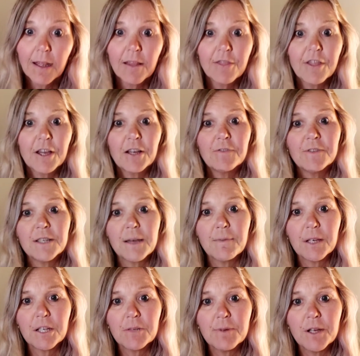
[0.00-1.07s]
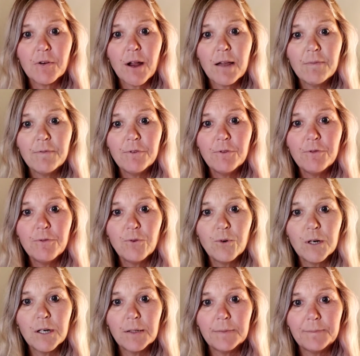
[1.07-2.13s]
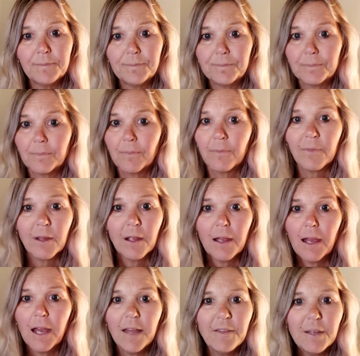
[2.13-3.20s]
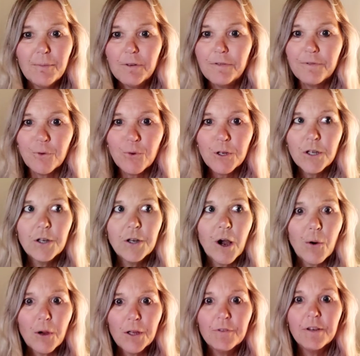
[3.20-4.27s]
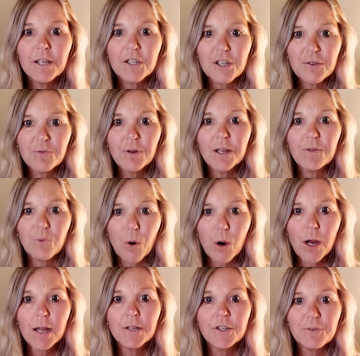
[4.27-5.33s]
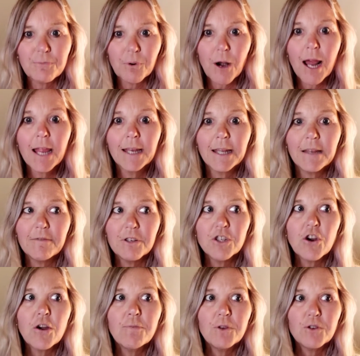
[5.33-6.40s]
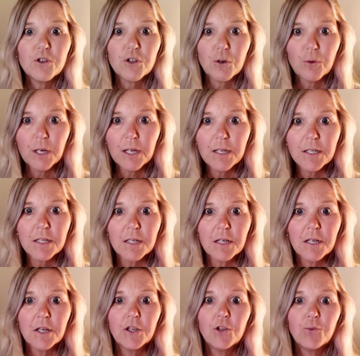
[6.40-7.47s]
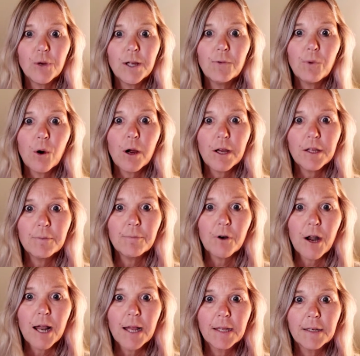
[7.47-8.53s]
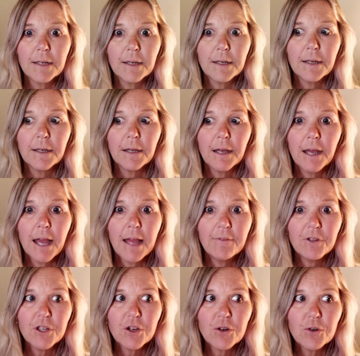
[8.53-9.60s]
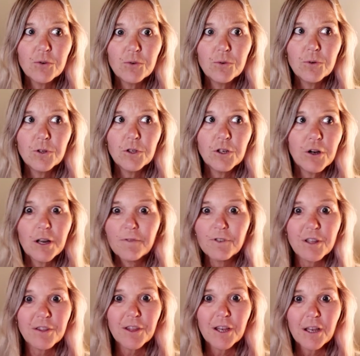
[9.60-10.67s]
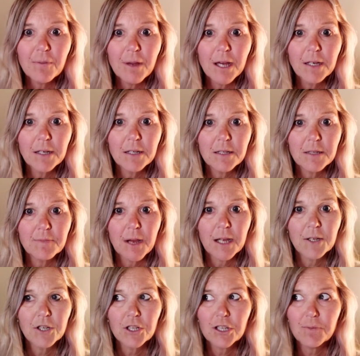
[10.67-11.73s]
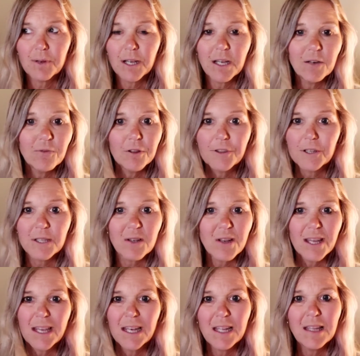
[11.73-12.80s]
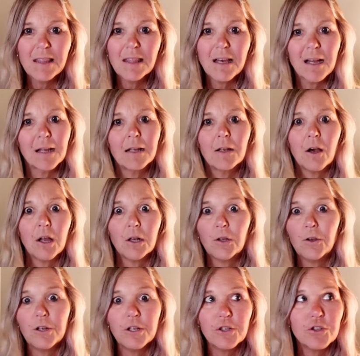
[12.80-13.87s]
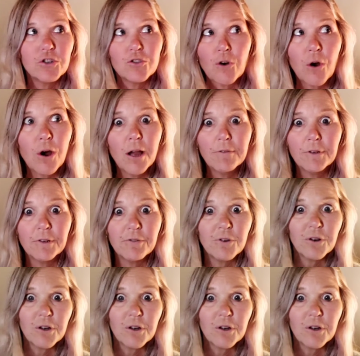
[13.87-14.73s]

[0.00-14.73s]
think of something to be grateful for. And then before you know it, you've actually rewired your brain. Every time you do it, you rewire your brain until you don't have to think about it as much. To begin with, it's like anything, like learning to drive, and you